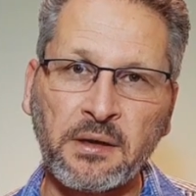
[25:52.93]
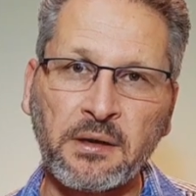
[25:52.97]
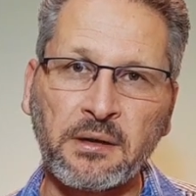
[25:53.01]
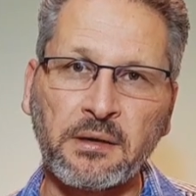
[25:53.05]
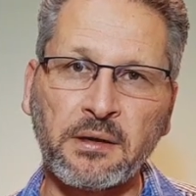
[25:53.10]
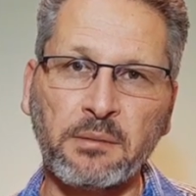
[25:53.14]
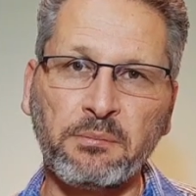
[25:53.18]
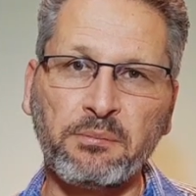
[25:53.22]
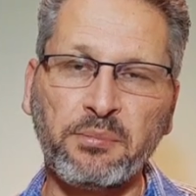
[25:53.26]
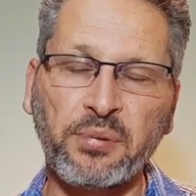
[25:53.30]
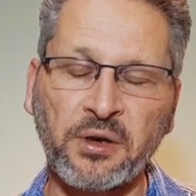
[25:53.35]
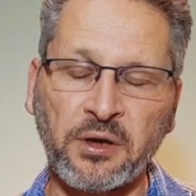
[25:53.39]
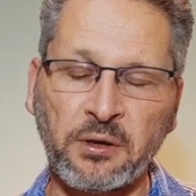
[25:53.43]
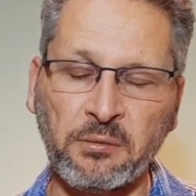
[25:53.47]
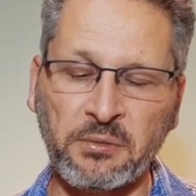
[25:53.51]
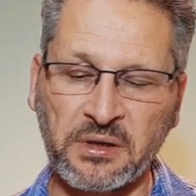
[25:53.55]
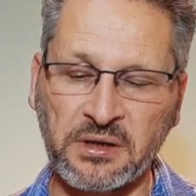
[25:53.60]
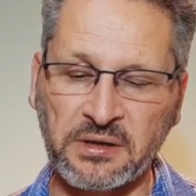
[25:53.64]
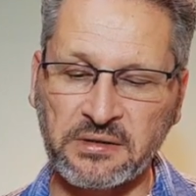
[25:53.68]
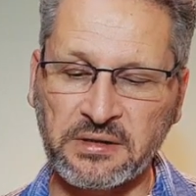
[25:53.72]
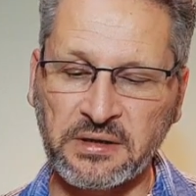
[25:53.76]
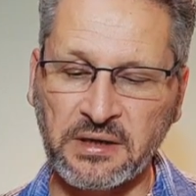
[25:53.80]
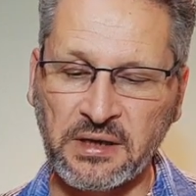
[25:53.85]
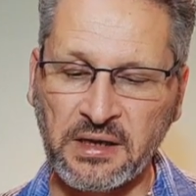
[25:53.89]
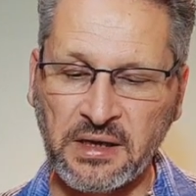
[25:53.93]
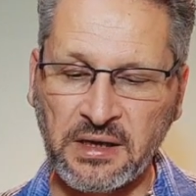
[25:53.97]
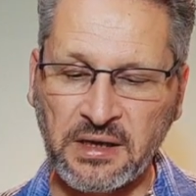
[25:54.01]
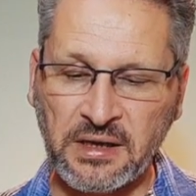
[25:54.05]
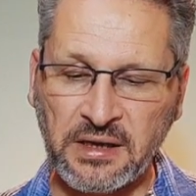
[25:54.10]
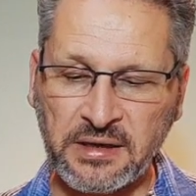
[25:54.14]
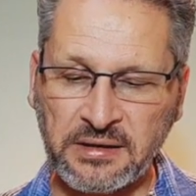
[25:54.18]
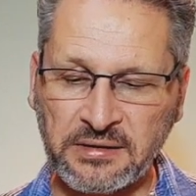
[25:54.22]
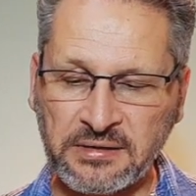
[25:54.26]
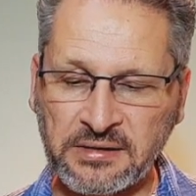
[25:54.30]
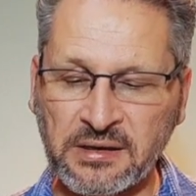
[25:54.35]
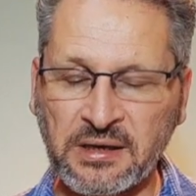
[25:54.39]
The permanent
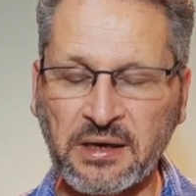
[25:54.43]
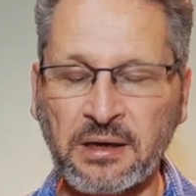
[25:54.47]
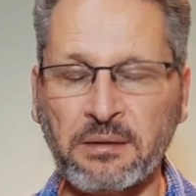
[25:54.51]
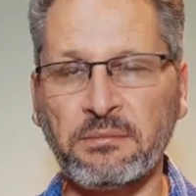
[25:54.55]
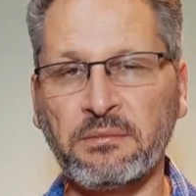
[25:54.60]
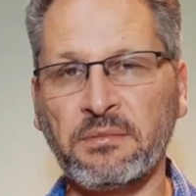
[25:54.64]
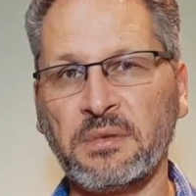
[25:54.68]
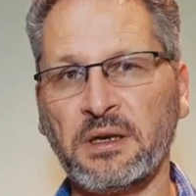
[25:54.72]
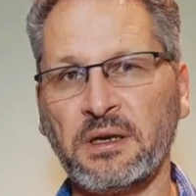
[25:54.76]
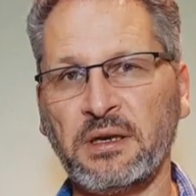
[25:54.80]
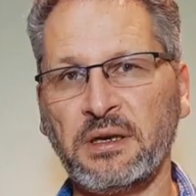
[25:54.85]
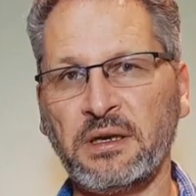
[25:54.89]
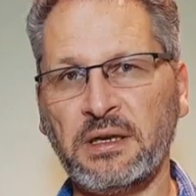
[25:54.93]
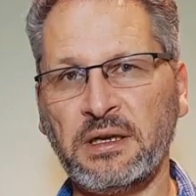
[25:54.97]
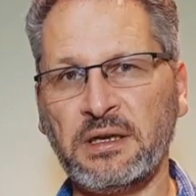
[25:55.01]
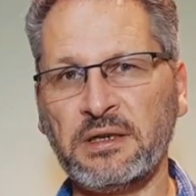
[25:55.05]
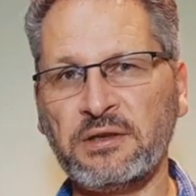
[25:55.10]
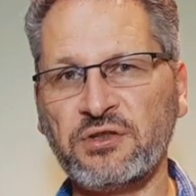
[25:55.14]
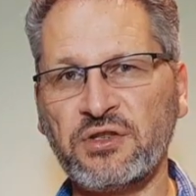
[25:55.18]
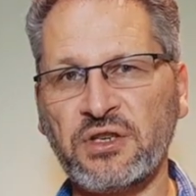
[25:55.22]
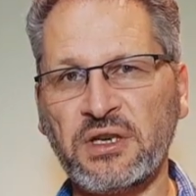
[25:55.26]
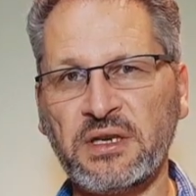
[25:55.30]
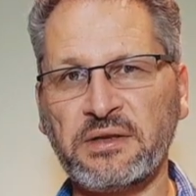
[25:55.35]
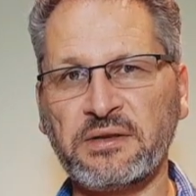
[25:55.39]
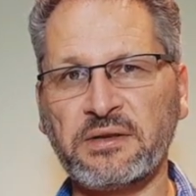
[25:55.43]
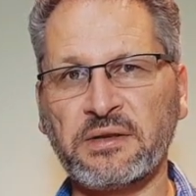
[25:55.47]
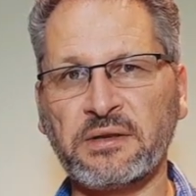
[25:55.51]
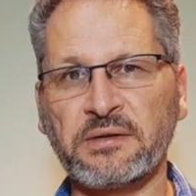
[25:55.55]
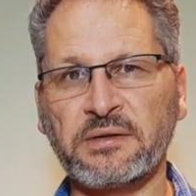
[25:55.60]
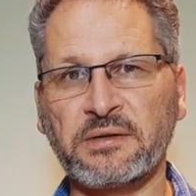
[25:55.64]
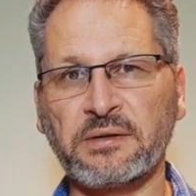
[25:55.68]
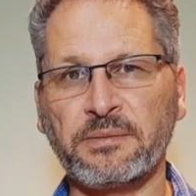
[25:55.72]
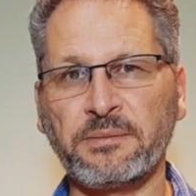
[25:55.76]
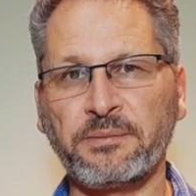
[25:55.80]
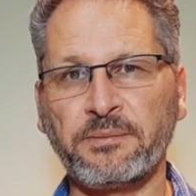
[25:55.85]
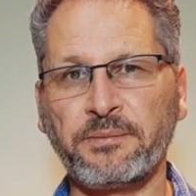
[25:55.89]
has come in
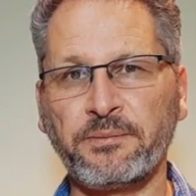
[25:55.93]
Jesus.